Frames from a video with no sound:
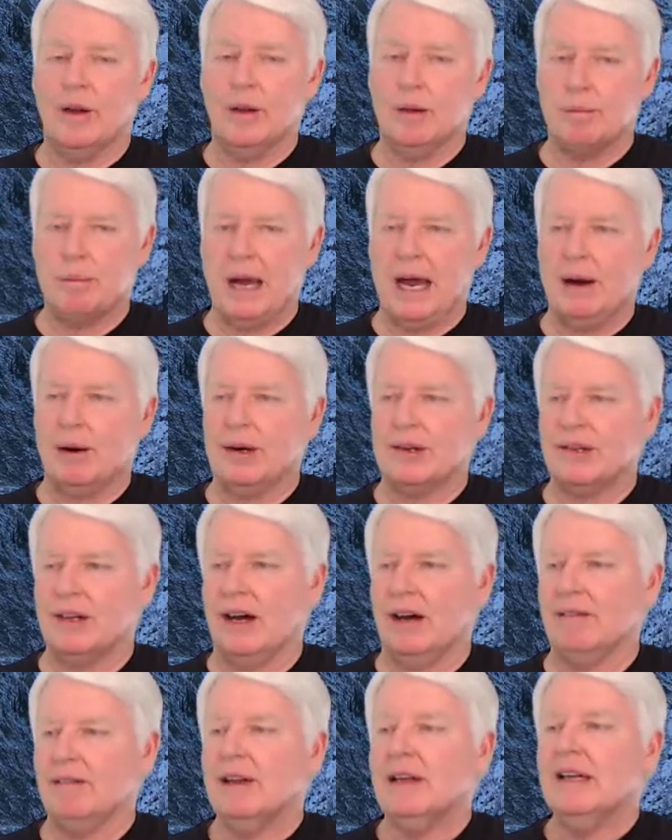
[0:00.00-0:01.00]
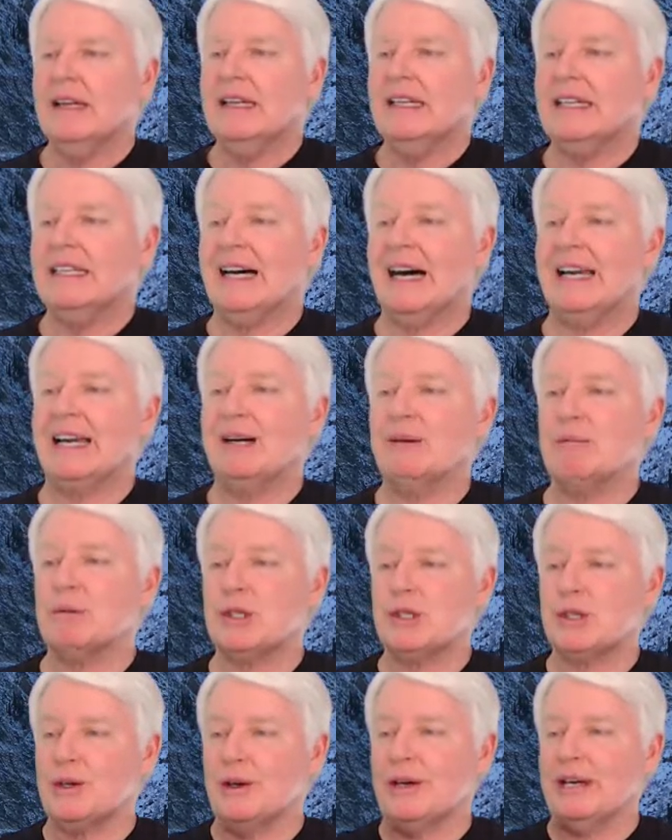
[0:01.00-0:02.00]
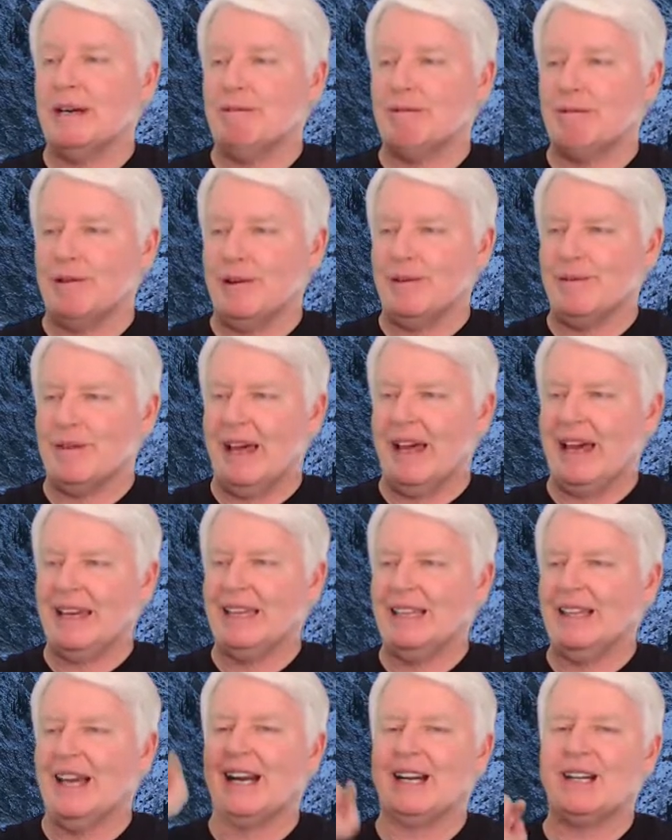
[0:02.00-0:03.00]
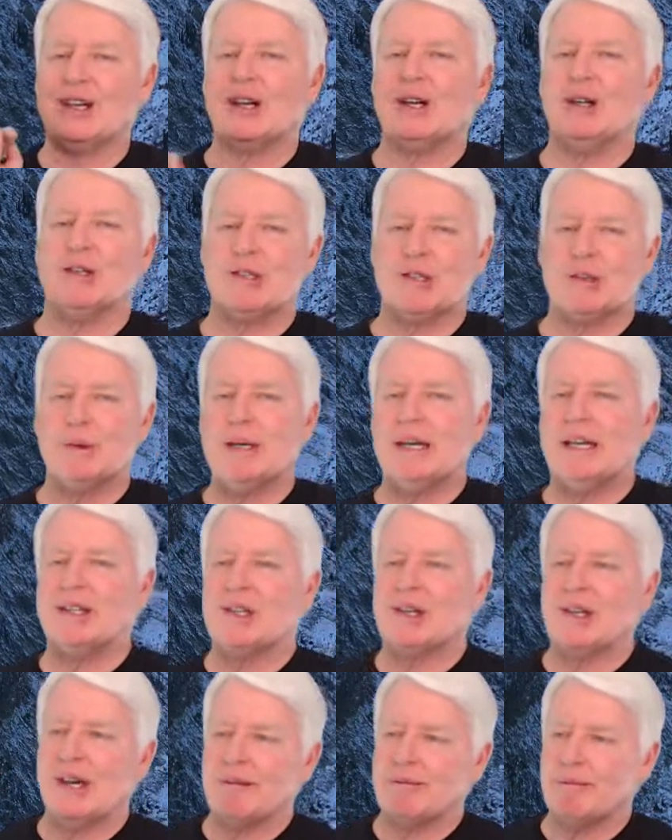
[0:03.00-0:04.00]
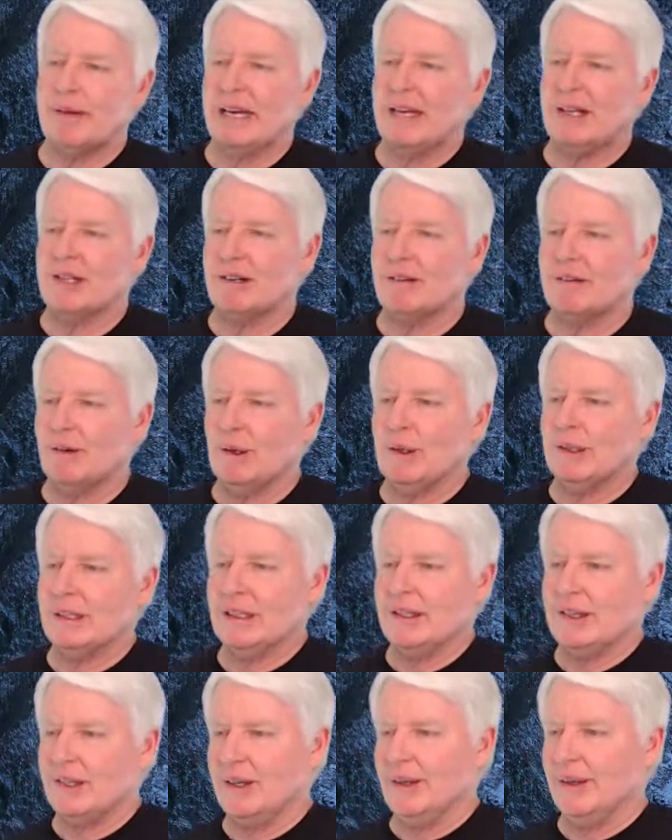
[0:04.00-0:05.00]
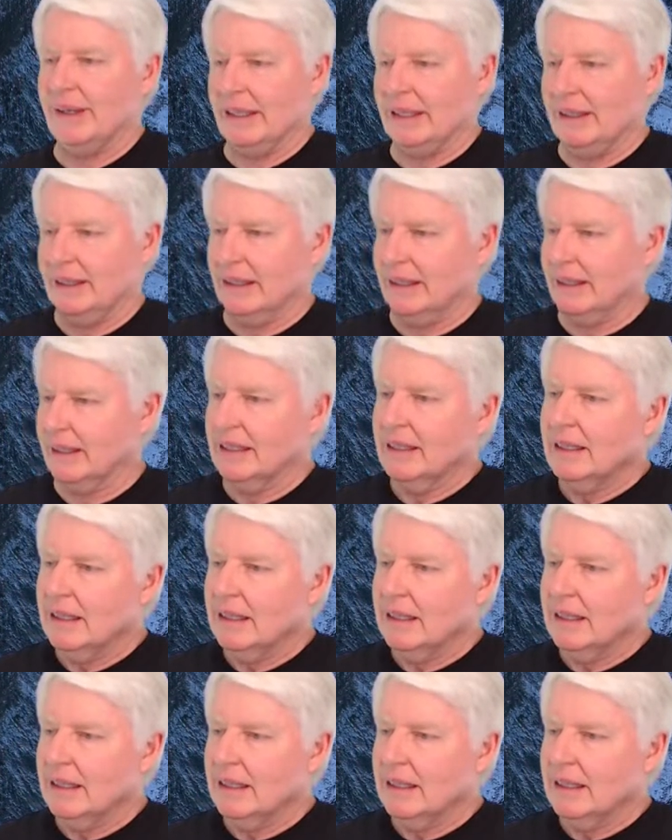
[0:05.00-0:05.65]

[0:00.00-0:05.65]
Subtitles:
all the power's off, not upstream from that electrical switch, you have major voltage going on.